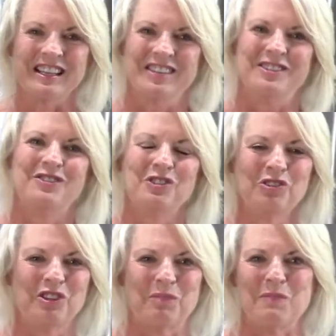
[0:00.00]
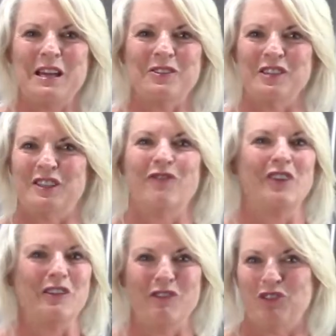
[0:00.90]
The truth of the matter is
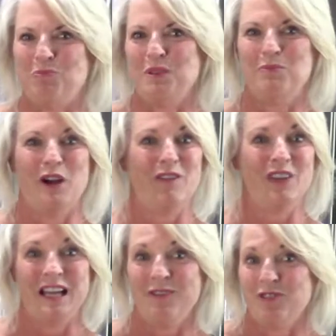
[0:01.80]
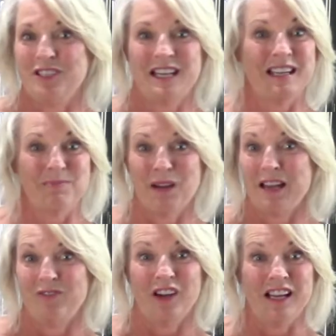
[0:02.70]
very few people have ever taken my
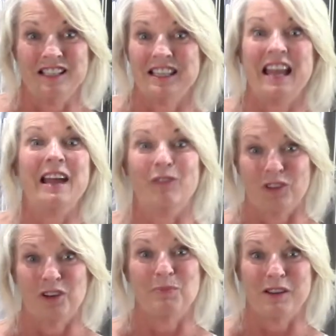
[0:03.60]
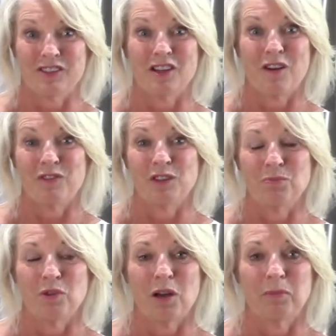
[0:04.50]
advice, ever, about solving their
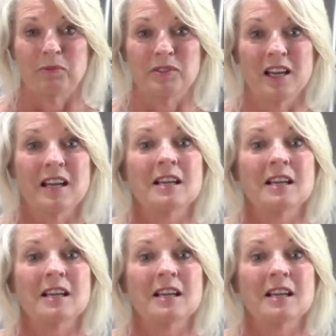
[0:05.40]
problems.